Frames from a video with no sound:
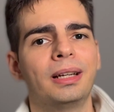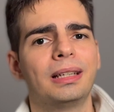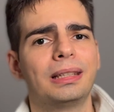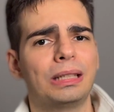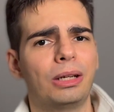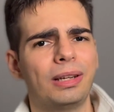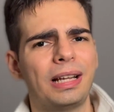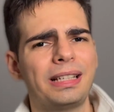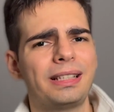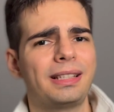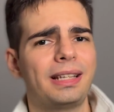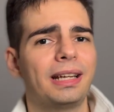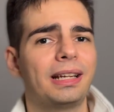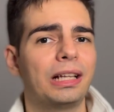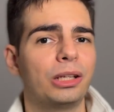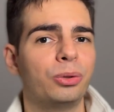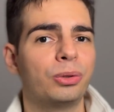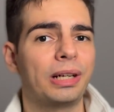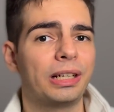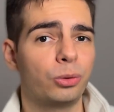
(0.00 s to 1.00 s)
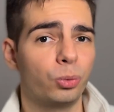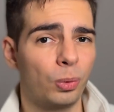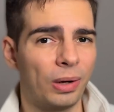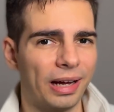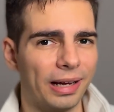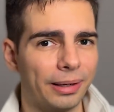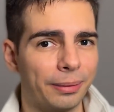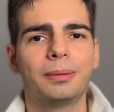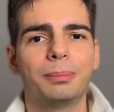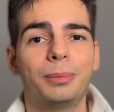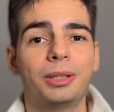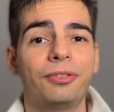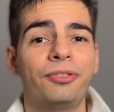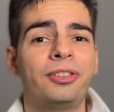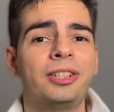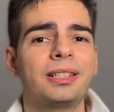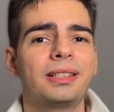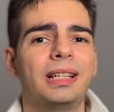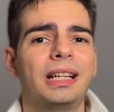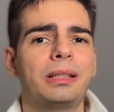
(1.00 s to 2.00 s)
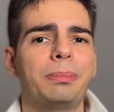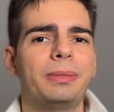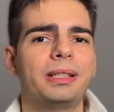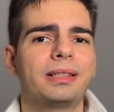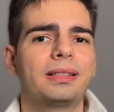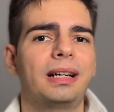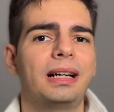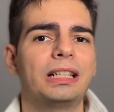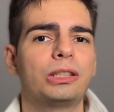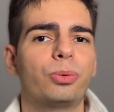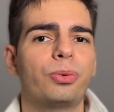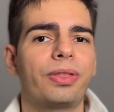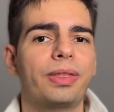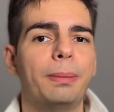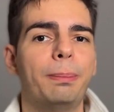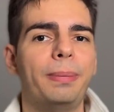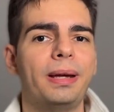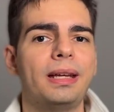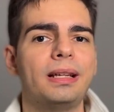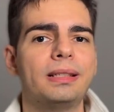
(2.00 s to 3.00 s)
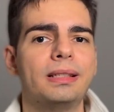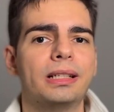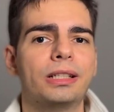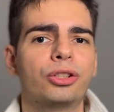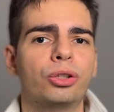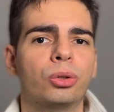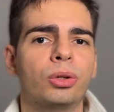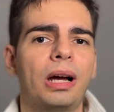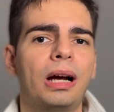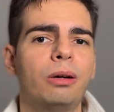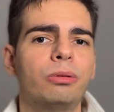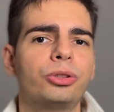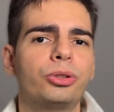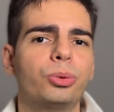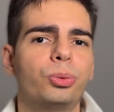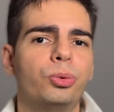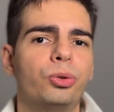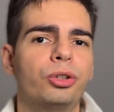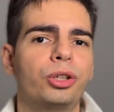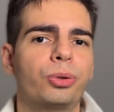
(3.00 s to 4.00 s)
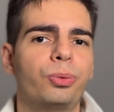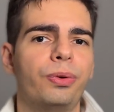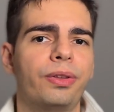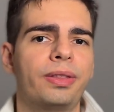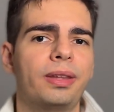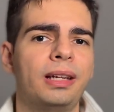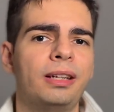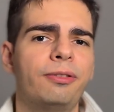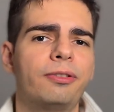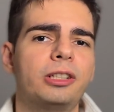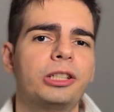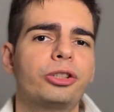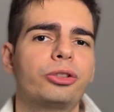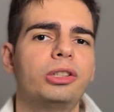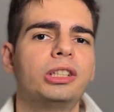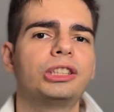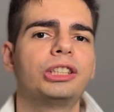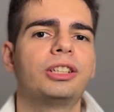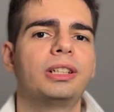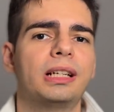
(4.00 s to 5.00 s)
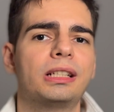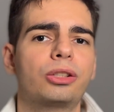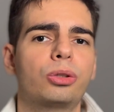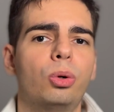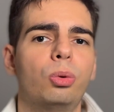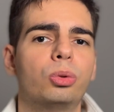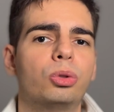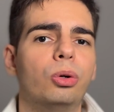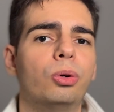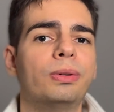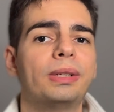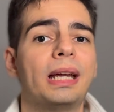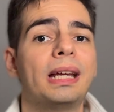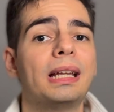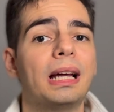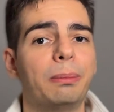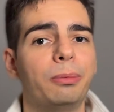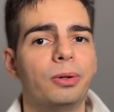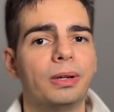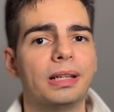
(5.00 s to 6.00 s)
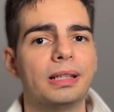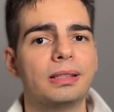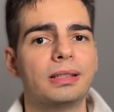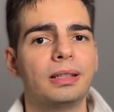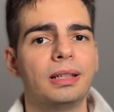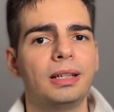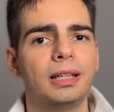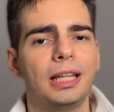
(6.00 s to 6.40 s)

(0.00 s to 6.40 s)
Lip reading: Now let's take a look at why. But first let me start with the basics on how to work with infrastructure as code on AWS.